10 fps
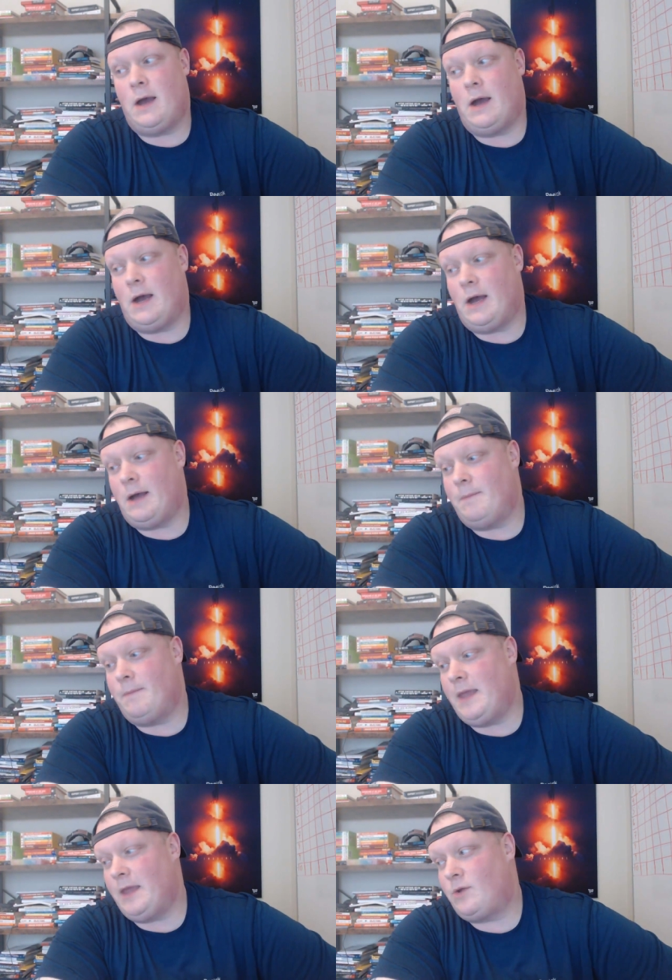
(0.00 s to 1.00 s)

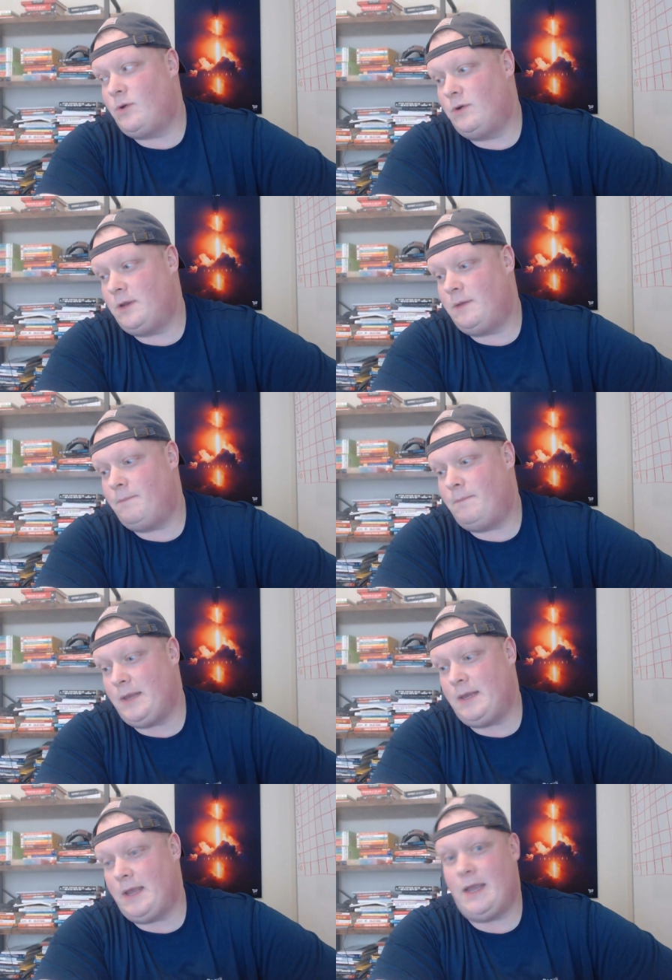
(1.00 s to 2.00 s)
Um, it could
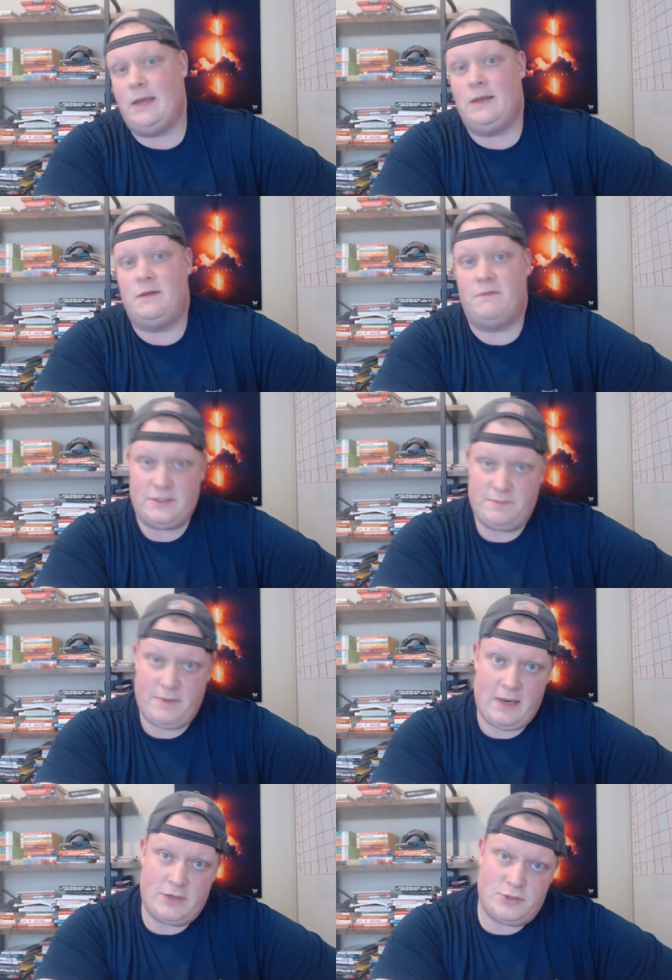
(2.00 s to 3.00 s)
be a device
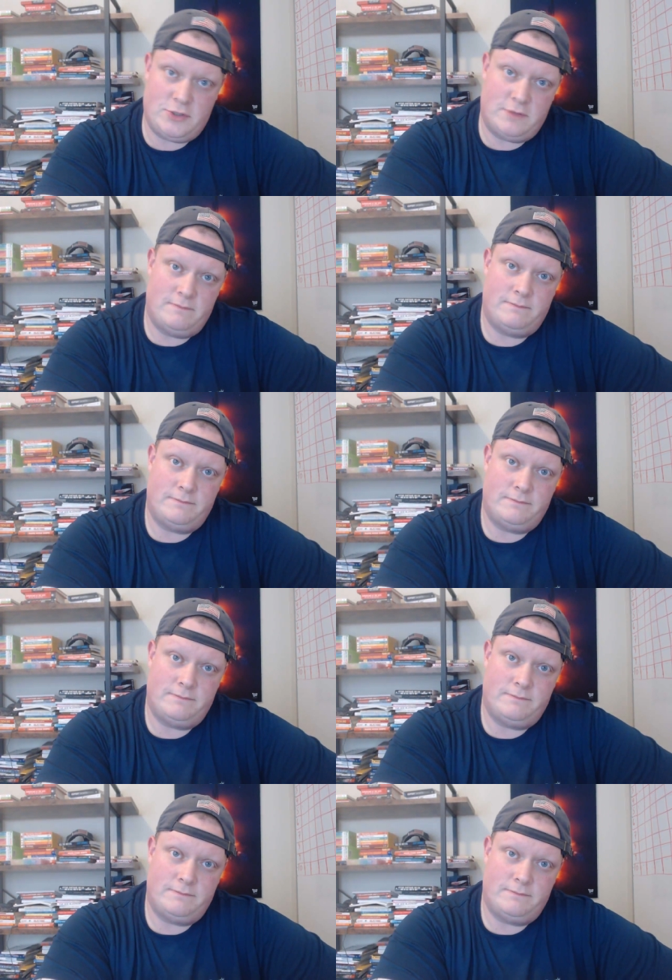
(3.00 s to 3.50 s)
bidding issue.